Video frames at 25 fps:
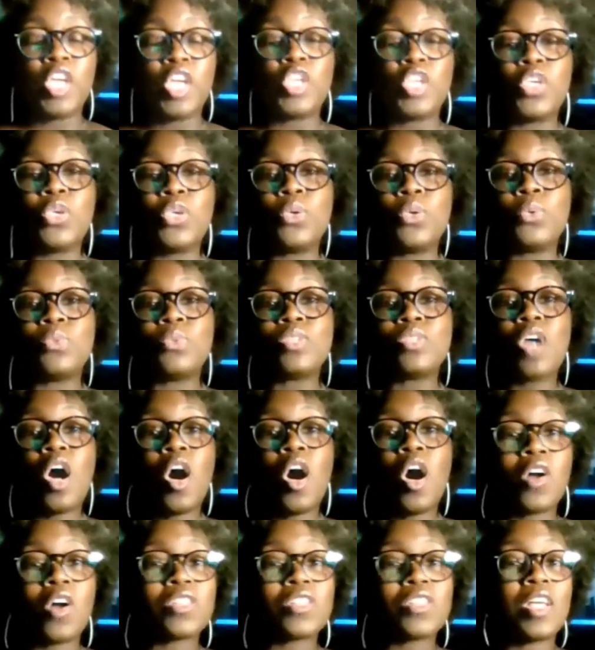you
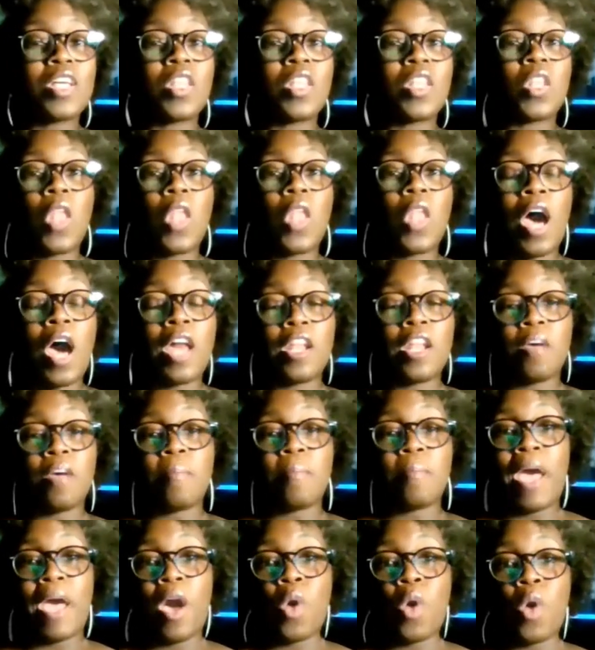talked a lot
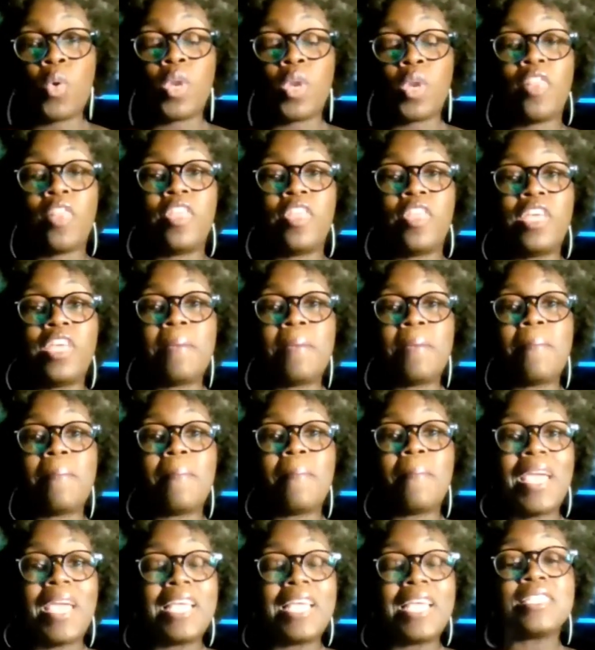about the
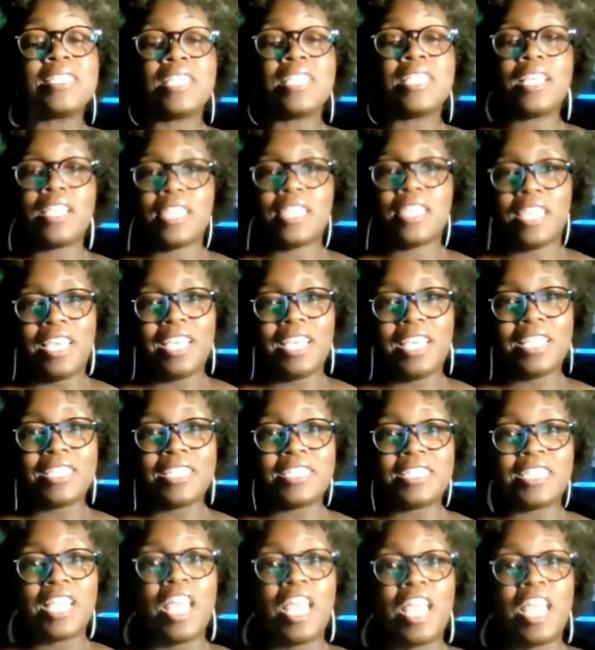amazing things